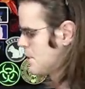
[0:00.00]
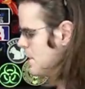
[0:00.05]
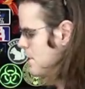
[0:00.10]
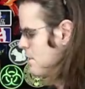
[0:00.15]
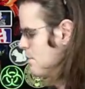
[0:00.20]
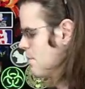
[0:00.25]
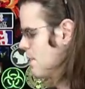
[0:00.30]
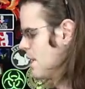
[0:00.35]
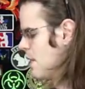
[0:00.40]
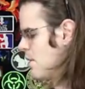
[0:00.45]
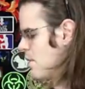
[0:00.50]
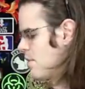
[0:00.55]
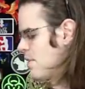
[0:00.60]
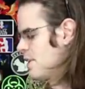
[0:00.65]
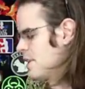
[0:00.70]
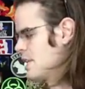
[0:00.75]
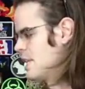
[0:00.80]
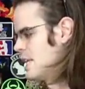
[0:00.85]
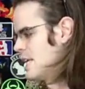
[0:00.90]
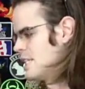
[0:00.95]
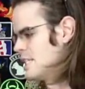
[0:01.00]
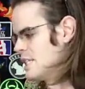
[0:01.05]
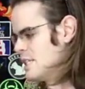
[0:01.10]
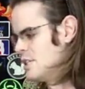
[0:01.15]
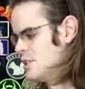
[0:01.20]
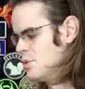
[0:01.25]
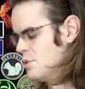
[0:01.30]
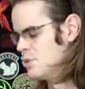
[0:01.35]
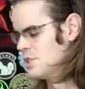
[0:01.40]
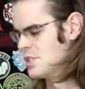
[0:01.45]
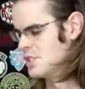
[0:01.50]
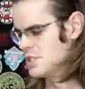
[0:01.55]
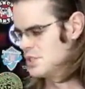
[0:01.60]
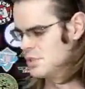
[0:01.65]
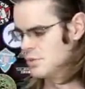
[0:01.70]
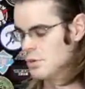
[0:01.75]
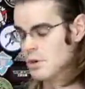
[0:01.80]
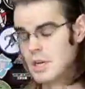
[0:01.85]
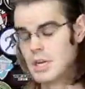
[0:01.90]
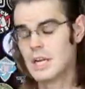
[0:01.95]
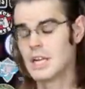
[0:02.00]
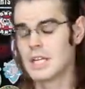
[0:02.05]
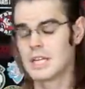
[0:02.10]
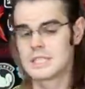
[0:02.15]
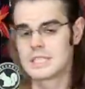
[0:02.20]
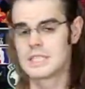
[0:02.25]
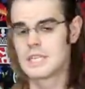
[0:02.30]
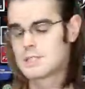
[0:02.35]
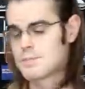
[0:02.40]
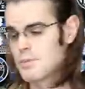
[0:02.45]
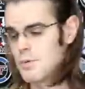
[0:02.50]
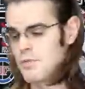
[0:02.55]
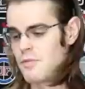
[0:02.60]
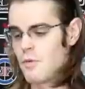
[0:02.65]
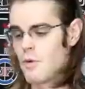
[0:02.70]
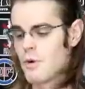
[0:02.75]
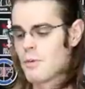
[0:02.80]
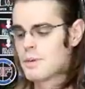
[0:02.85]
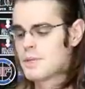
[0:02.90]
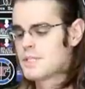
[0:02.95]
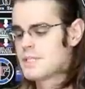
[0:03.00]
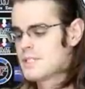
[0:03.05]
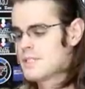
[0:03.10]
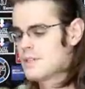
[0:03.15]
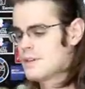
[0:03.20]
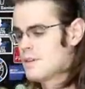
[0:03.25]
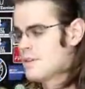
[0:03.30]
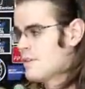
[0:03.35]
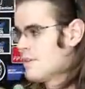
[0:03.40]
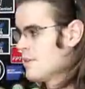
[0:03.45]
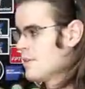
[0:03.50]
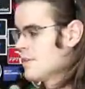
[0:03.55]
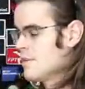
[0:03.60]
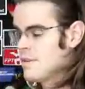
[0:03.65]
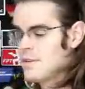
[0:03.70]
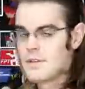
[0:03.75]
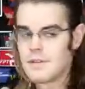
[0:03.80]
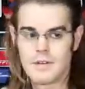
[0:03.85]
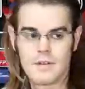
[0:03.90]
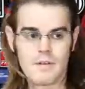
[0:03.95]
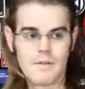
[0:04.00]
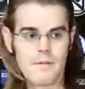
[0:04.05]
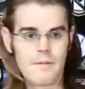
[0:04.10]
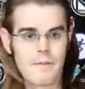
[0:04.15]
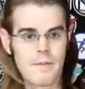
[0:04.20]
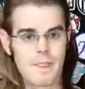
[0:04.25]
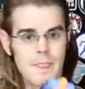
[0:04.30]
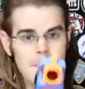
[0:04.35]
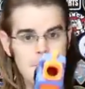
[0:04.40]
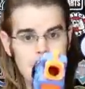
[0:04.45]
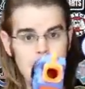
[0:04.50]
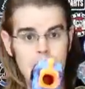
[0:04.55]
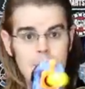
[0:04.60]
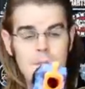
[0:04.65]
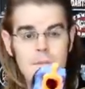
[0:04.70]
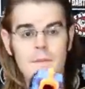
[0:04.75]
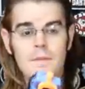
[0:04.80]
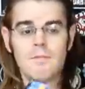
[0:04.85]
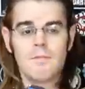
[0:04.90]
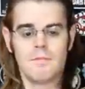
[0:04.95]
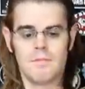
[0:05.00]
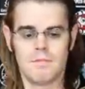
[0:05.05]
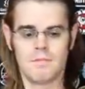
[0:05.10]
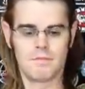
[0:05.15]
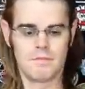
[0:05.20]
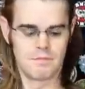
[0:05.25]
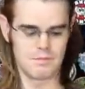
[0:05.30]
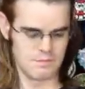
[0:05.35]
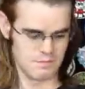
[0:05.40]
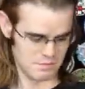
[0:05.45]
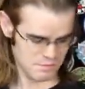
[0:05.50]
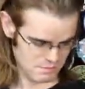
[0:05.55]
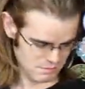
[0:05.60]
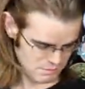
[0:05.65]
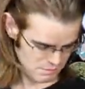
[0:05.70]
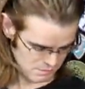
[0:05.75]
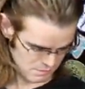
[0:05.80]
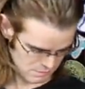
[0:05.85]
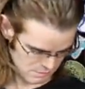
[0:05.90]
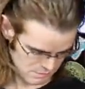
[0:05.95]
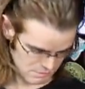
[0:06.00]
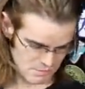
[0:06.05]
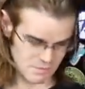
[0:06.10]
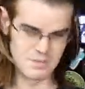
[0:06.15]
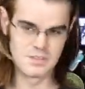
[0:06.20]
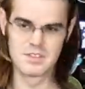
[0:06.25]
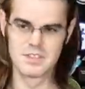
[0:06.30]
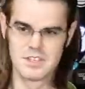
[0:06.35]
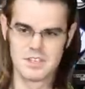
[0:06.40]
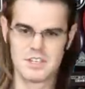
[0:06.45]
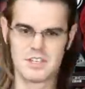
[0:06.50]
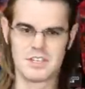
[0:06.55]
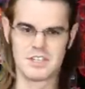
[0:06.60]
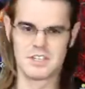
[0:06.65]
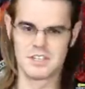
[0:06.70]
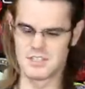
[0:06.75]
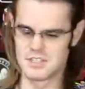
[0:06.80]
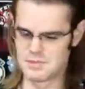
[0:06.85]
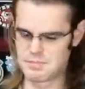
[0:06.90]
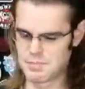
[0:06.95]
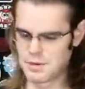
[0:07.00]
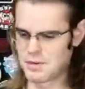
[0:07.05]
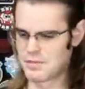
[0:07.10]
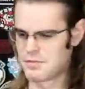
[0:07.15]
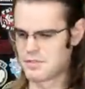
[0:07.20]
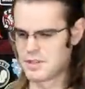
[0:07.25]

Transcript: here, but I don't think that that's a huge issue. Let's test performance. Let's put a